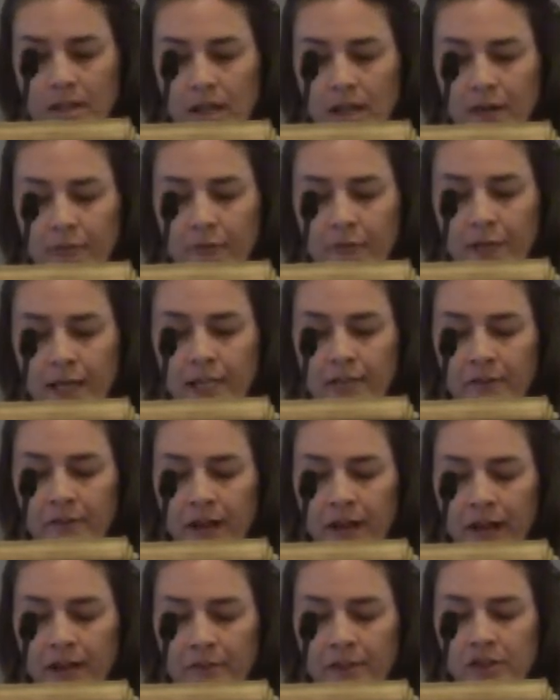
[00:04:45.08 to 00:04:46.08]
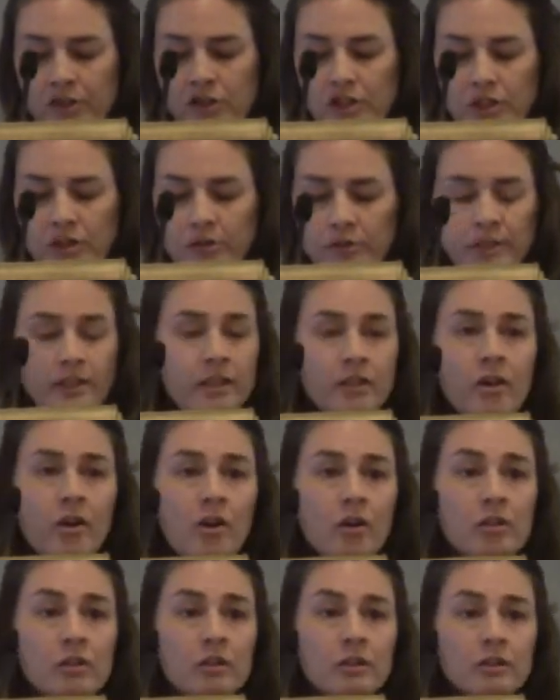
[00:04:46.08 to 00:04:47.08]
afraid of having children at
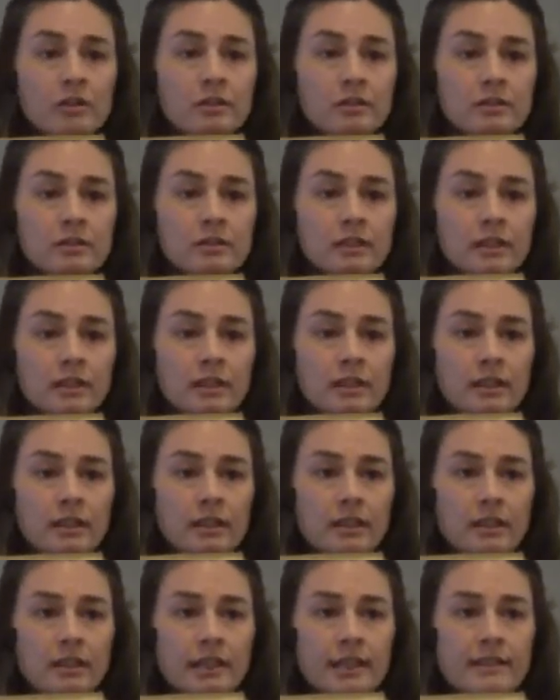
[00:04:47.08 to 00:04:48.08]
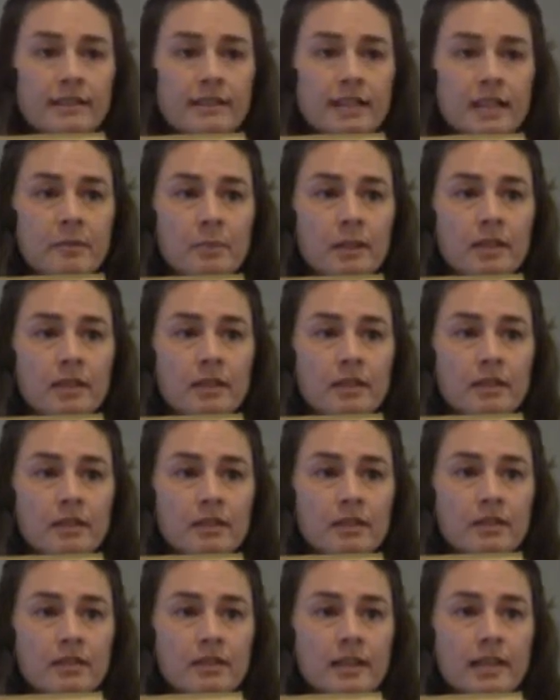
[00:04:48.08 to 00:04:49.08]
all, lest they be
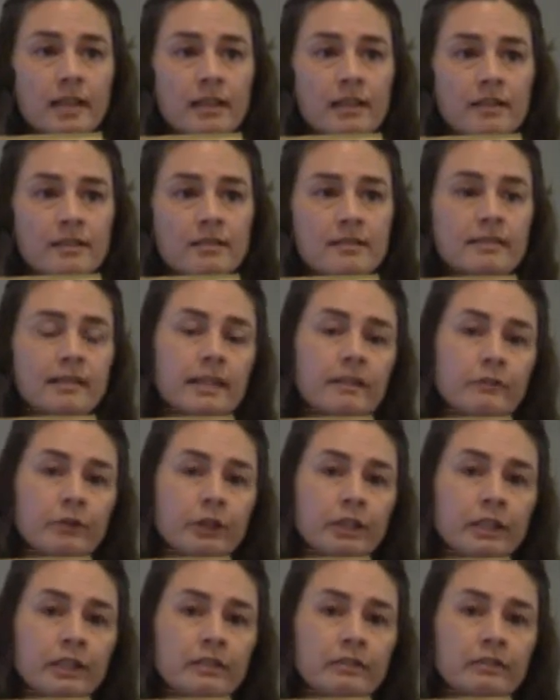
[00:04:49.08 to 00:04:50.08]
taken into slavery.